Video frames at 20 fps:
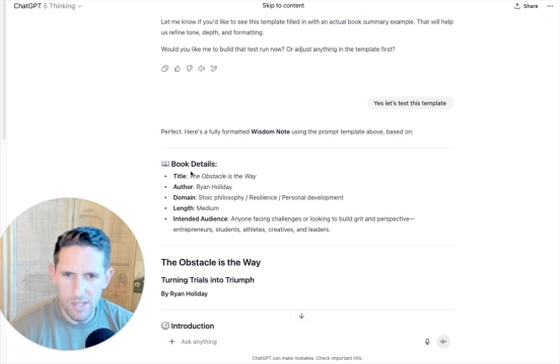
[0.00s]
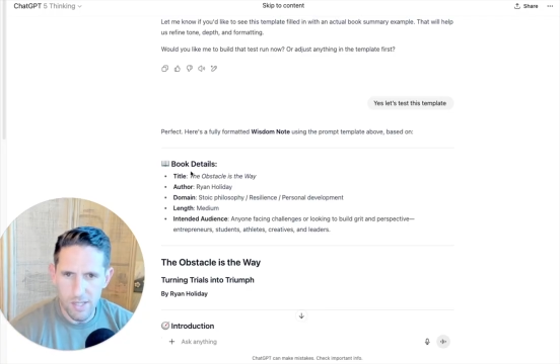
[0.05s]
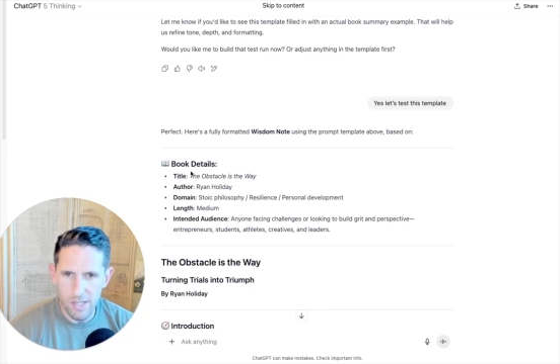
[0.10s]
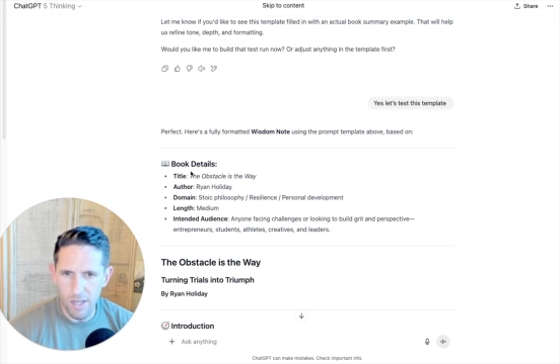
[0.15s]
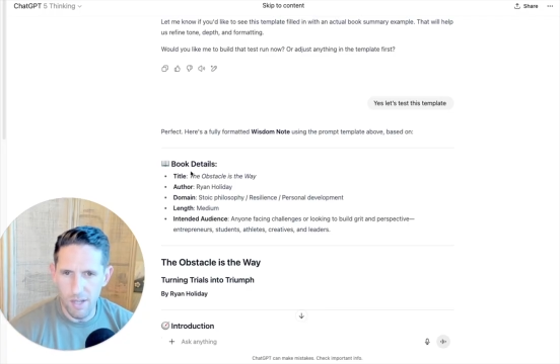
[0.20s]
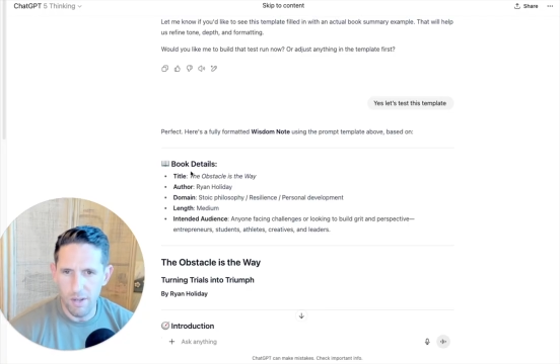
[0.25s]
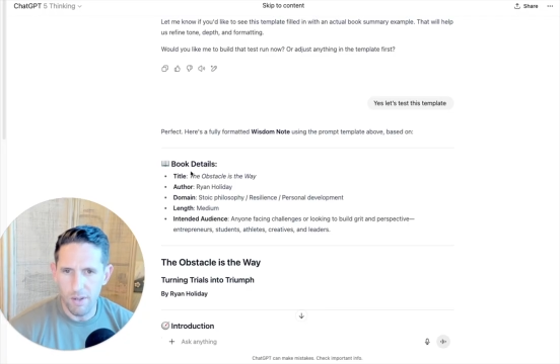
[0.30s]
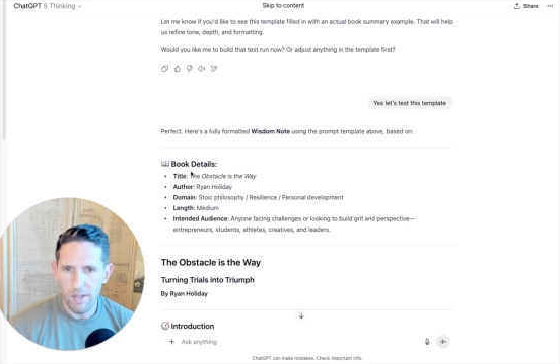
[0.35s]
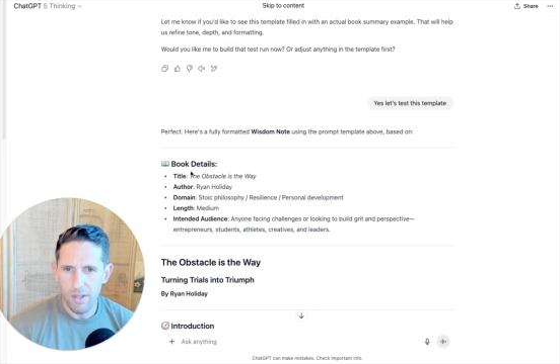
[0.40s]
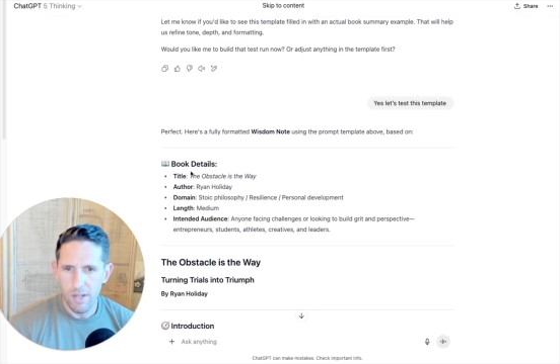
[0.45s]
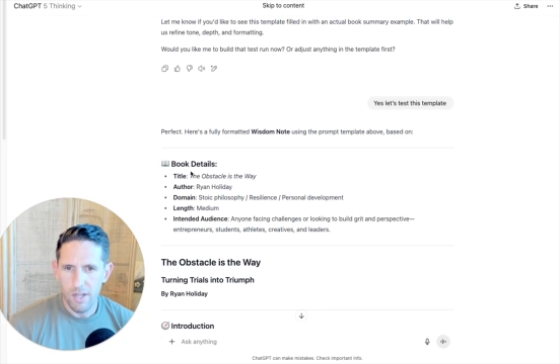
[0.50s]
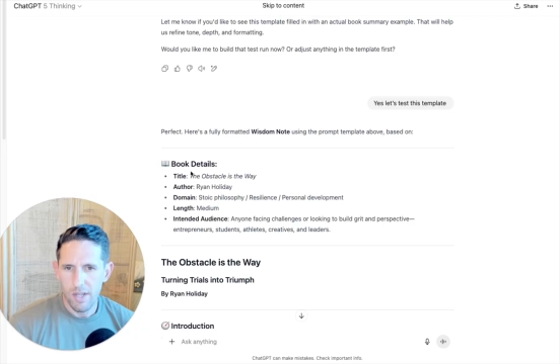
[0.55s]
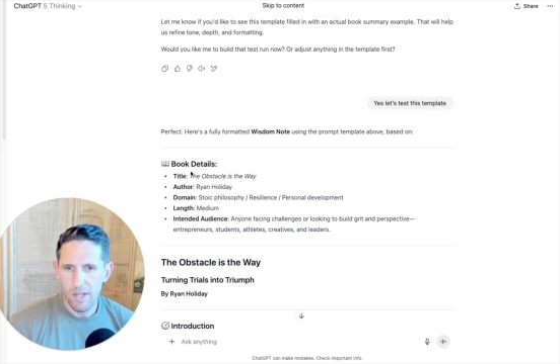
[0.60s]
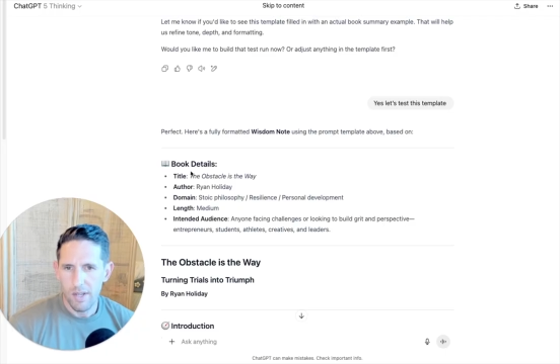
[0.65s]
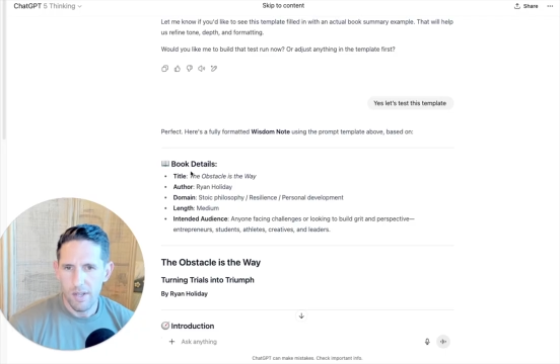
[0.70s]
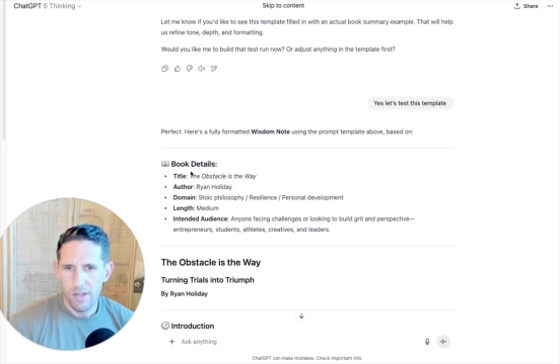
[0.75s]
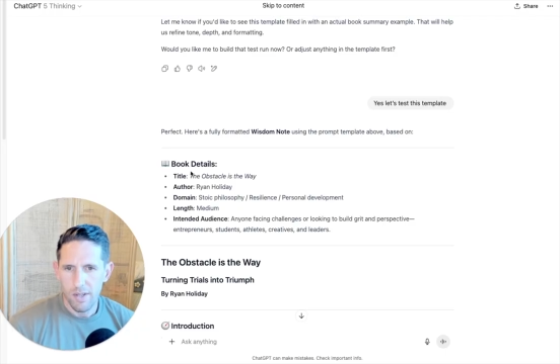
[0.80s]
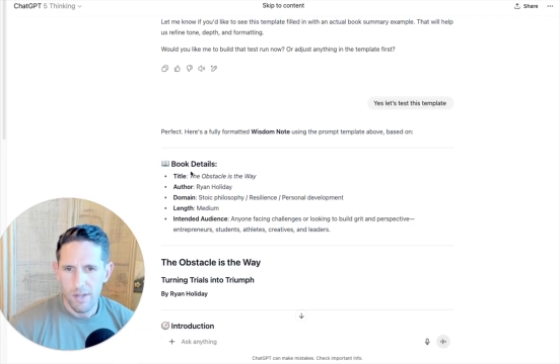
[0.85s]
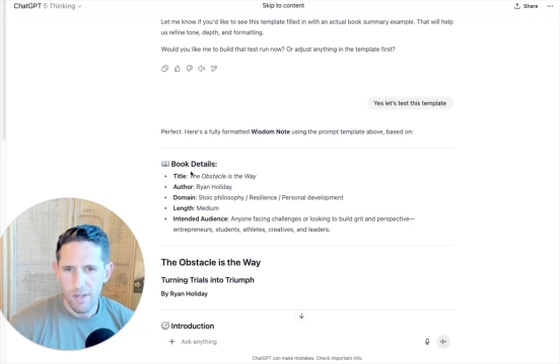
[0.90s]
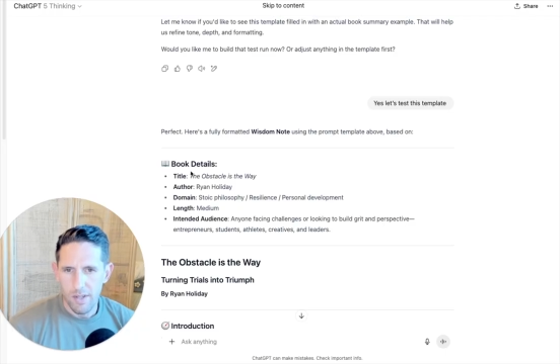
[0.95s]
So
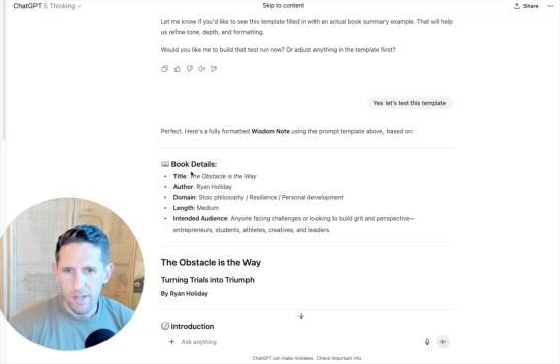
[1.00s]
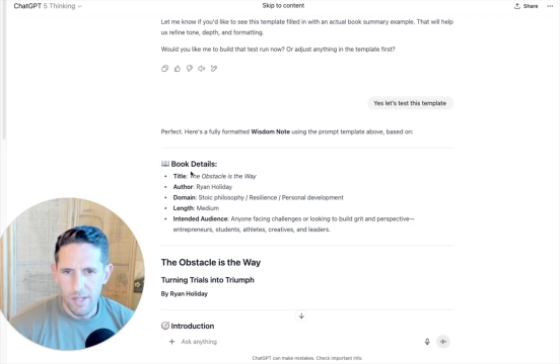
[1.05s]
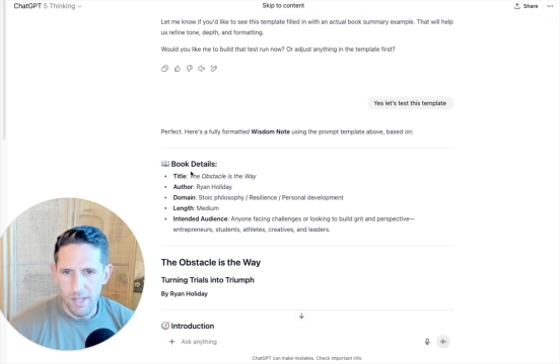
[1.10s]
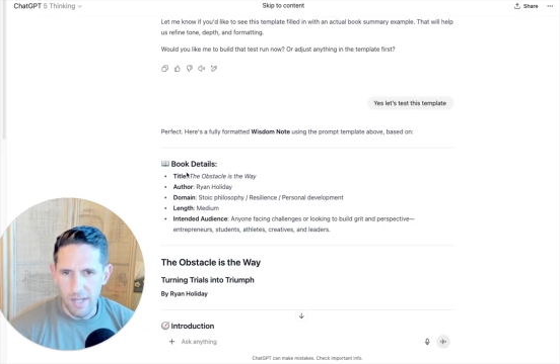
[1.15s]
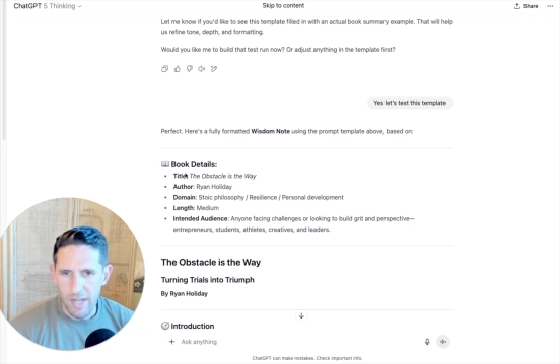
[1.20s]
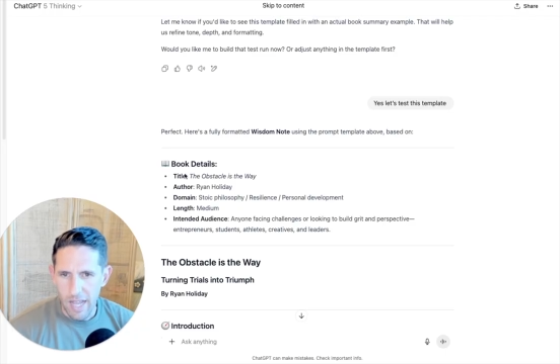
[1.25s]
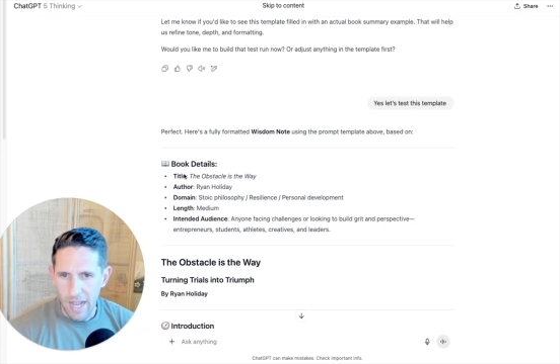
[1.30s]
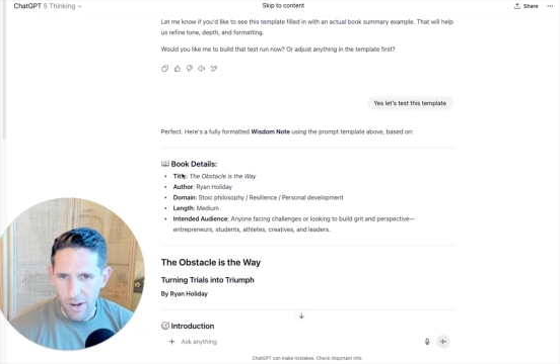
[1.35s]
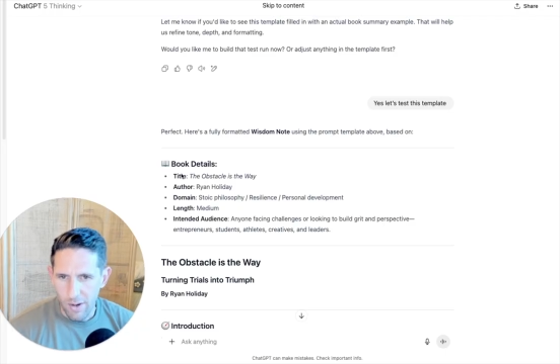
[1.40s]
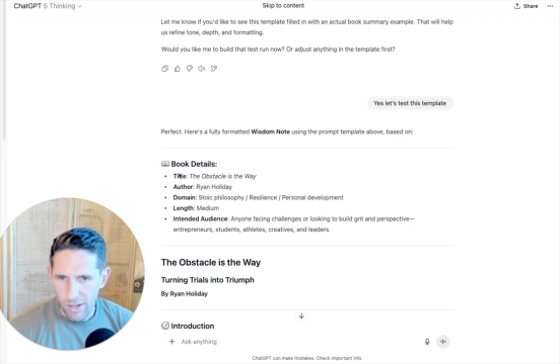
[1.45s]
now